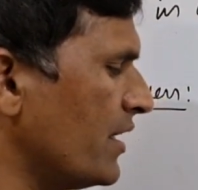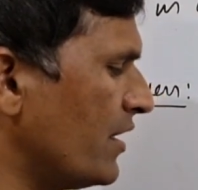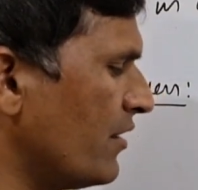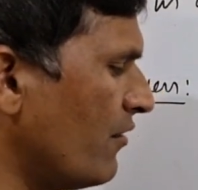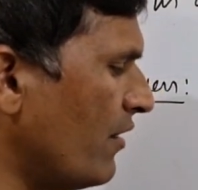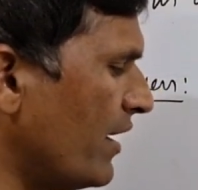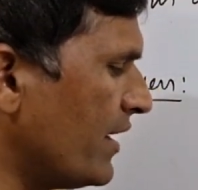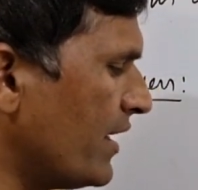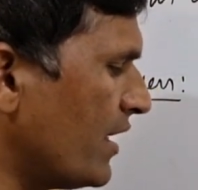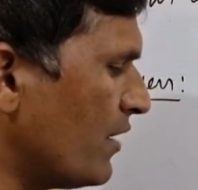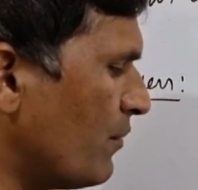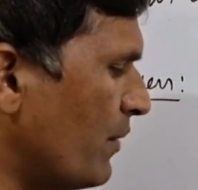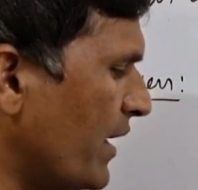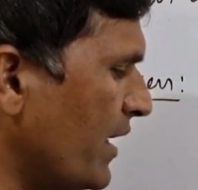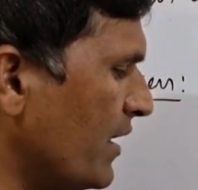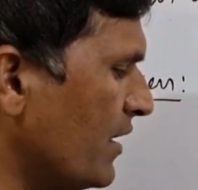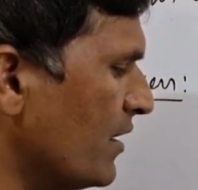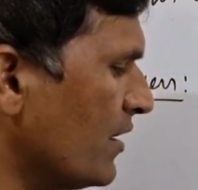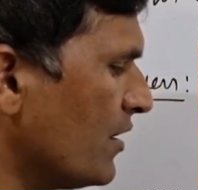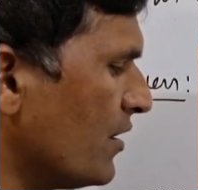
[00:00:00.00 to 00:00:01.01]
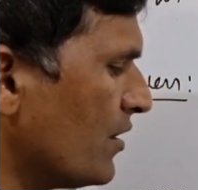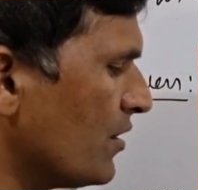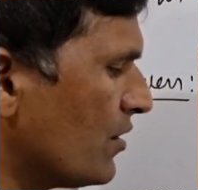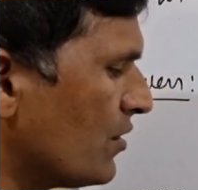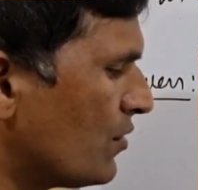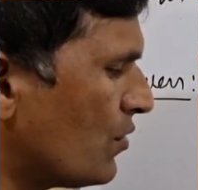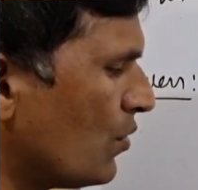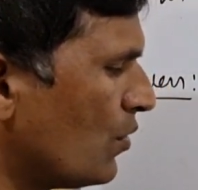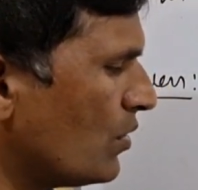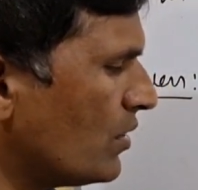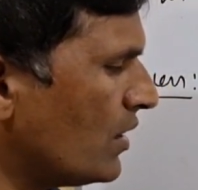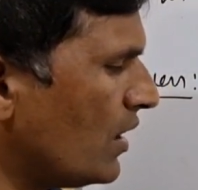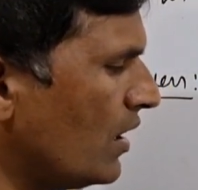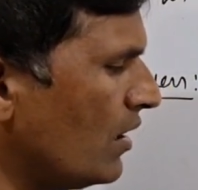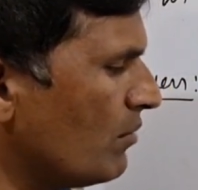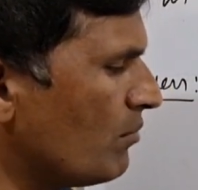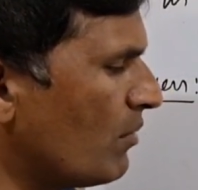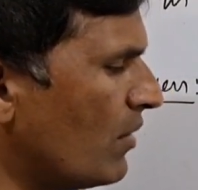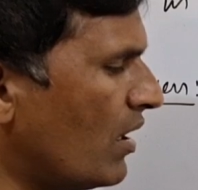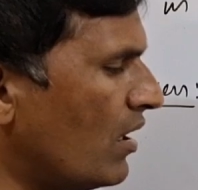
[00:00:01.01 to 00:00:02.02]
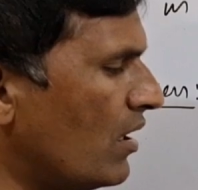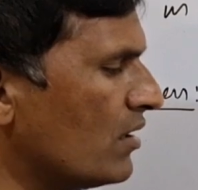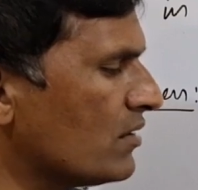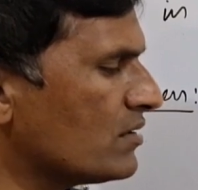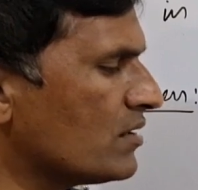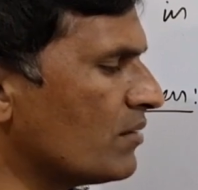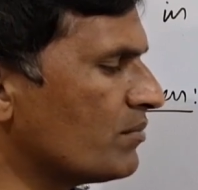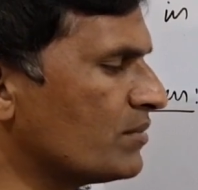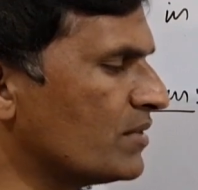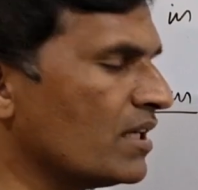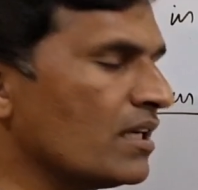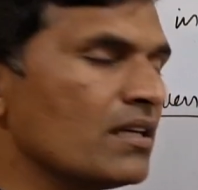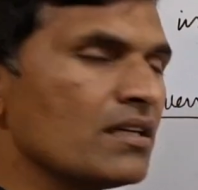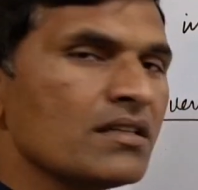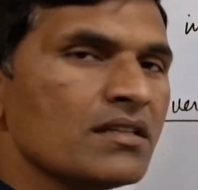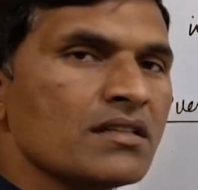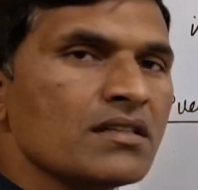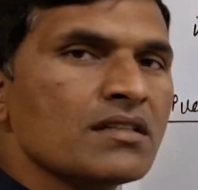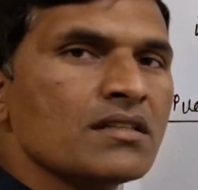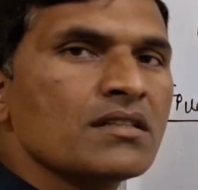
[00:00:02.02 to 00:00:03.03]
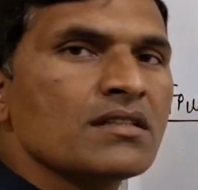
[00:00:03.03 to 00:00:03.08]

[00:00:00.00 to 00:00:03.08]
divided by total mass of the